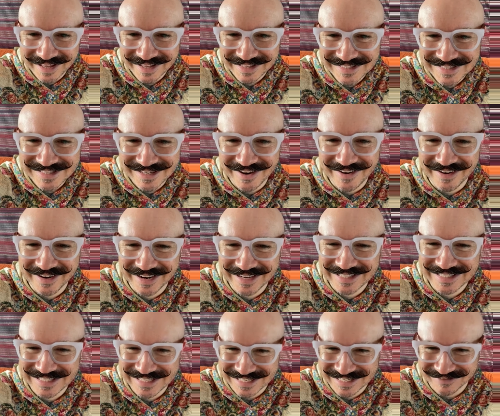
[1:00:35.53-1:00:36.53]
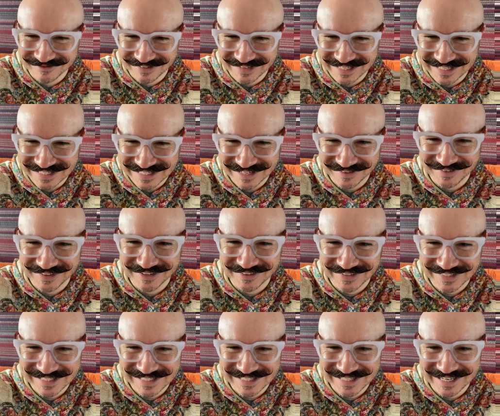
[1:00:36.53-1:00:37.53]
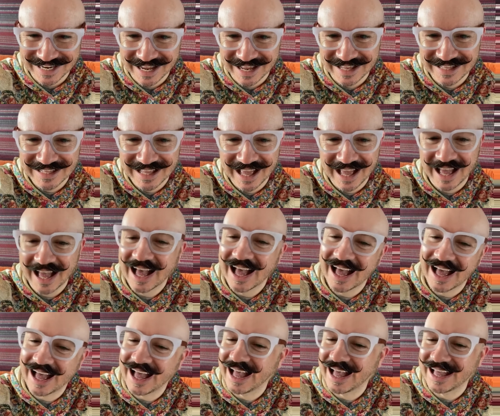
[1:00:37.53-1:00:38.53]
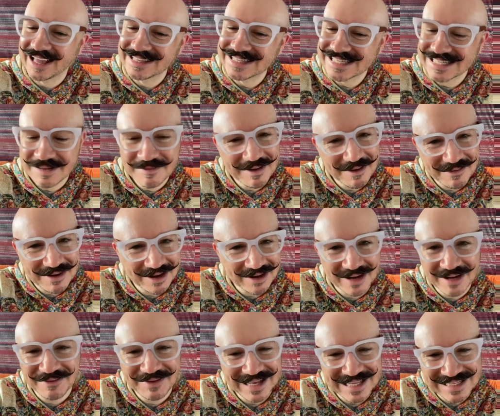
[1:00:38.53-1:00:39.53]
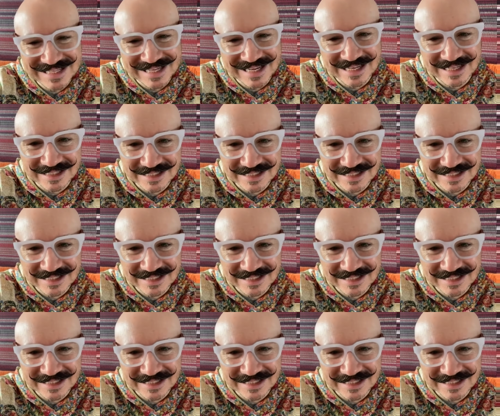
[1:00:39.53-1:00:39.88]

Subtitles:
Sorry, it's just reading some of the questions on here. Some I'm not going to answer.